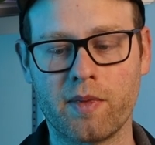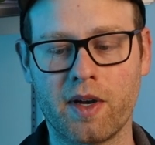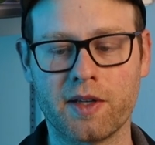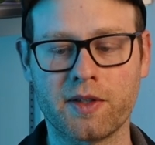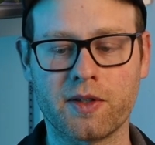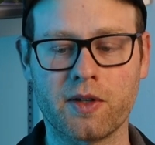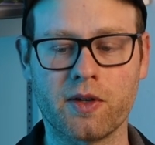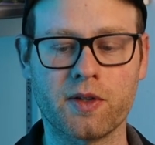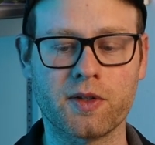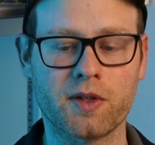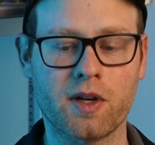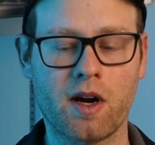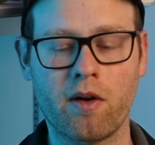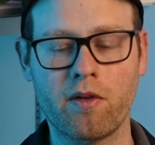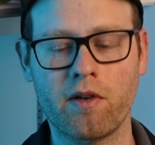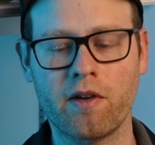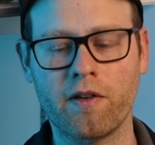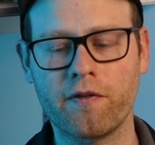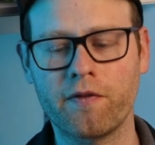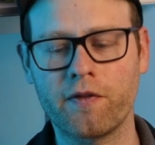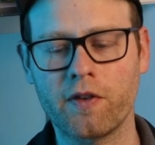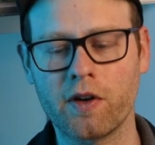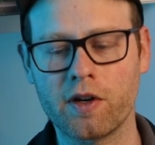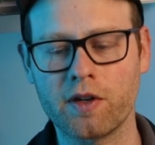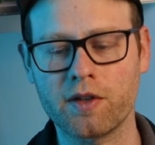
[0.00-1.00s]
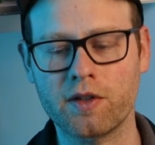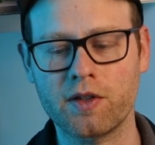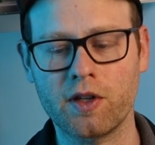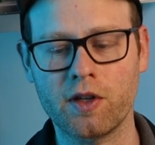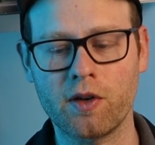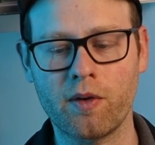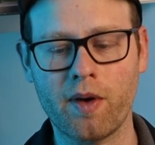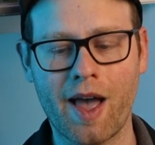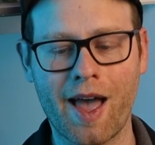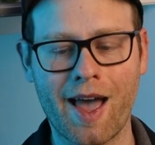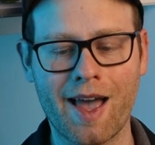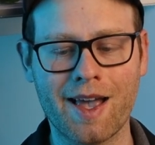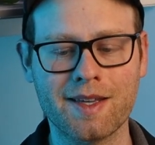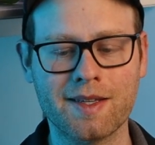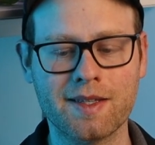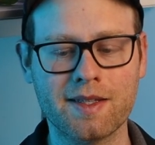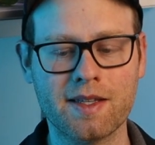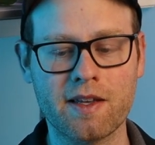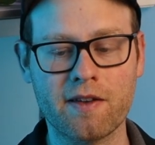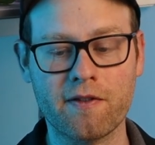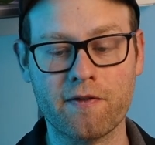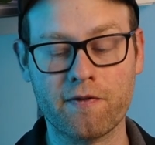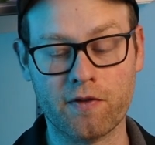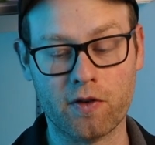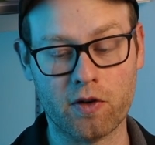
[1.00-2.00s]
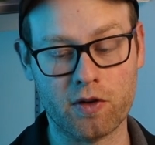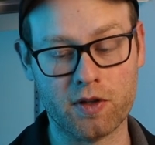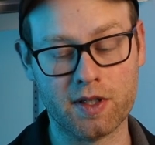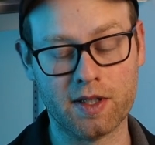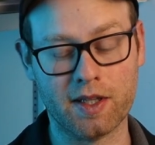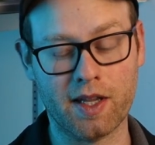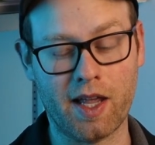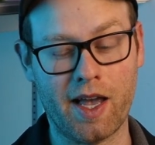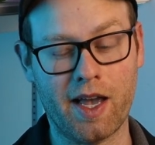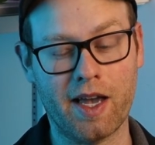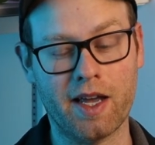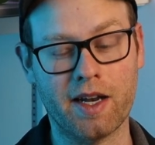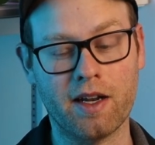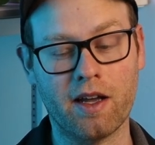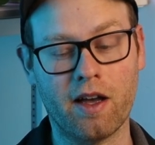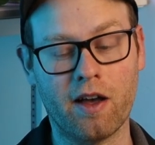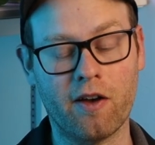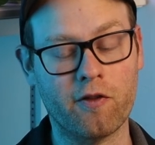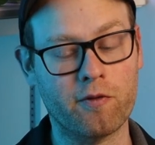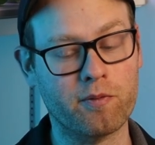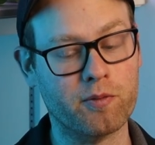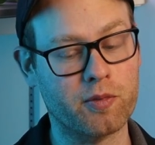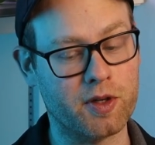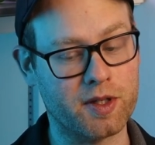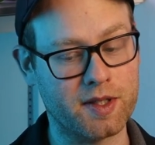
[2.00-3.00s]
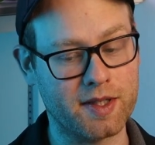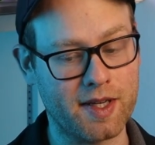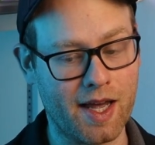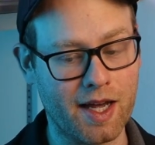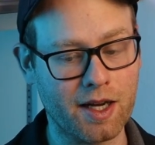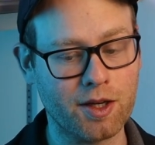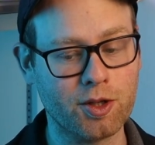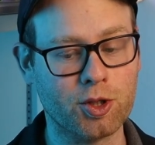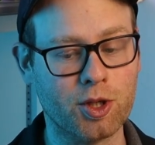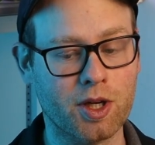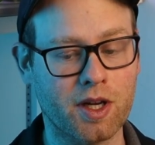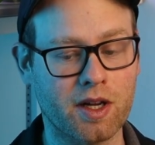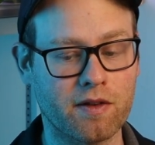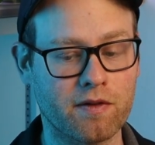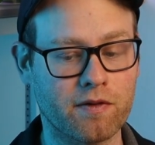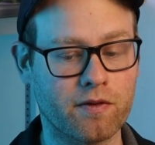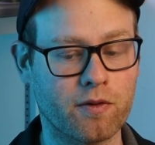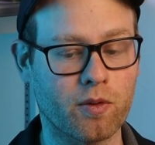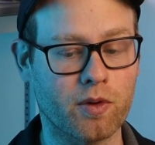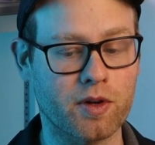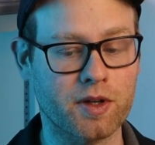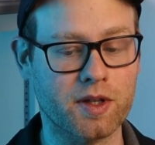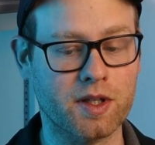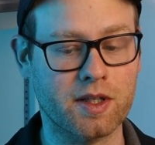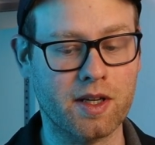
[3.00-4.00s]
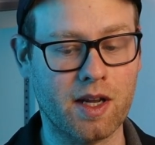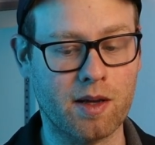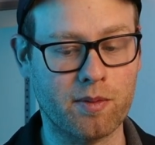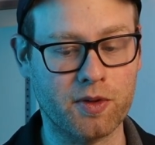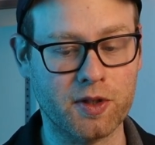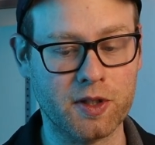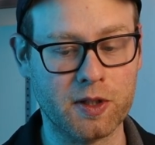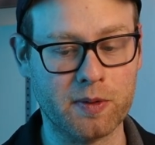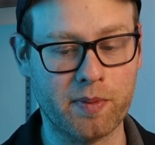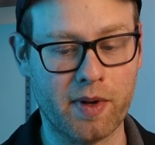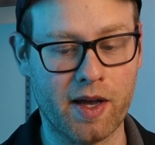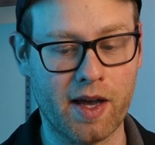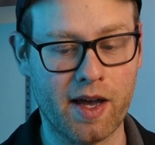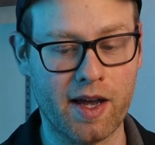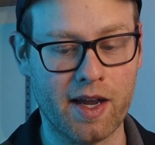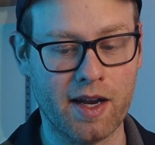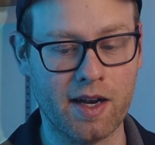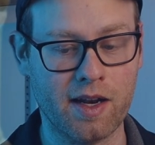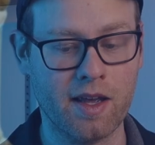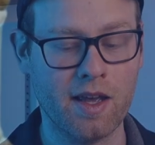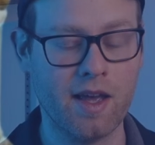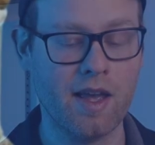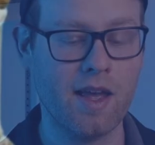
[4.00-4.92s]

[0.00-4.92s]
muscles are referred to as the first line of protection for a stable spine.